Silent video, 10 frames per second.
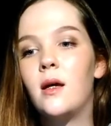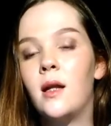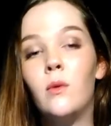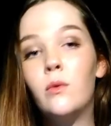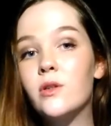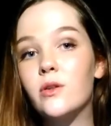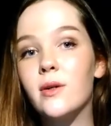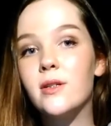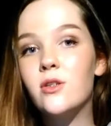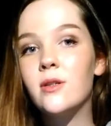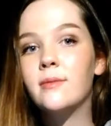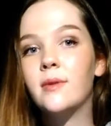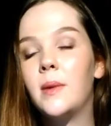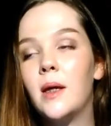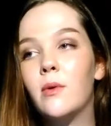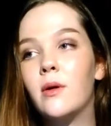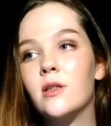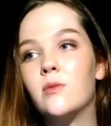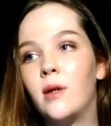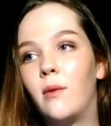And I was a Christian. I became a
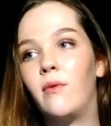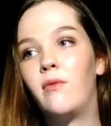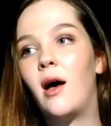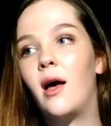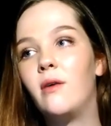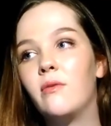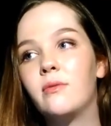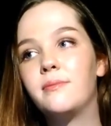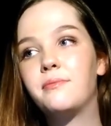Christian when I was 5.